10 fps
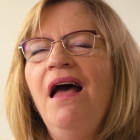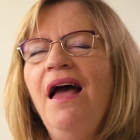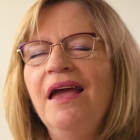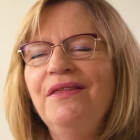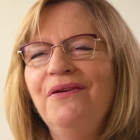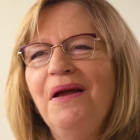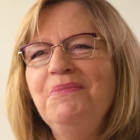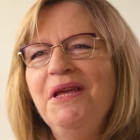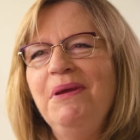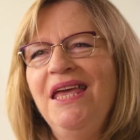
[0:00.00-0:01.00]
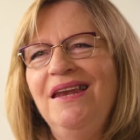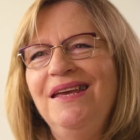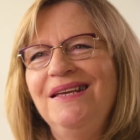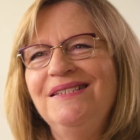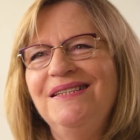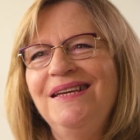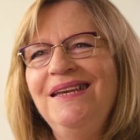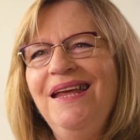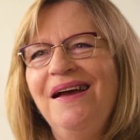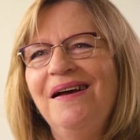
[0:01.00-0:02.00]
Hi there, I'm Debbie
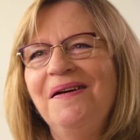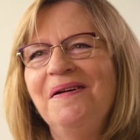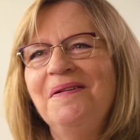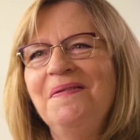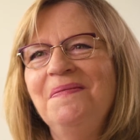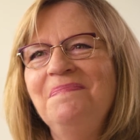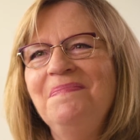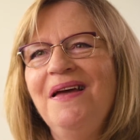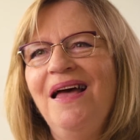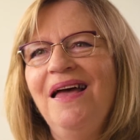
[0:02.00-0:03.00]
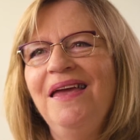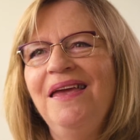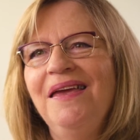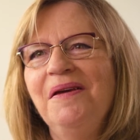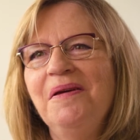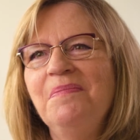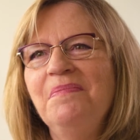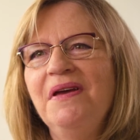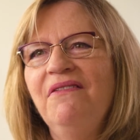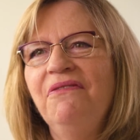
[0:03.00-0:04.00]
Henningsen. Um, I
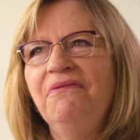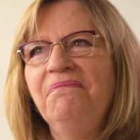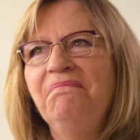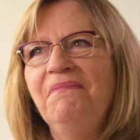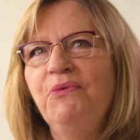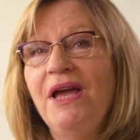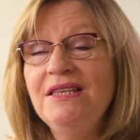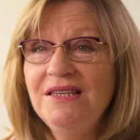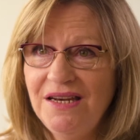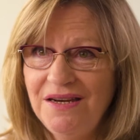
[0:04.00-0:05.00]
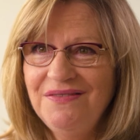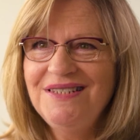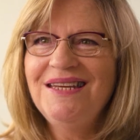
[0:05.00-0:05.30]
am resident of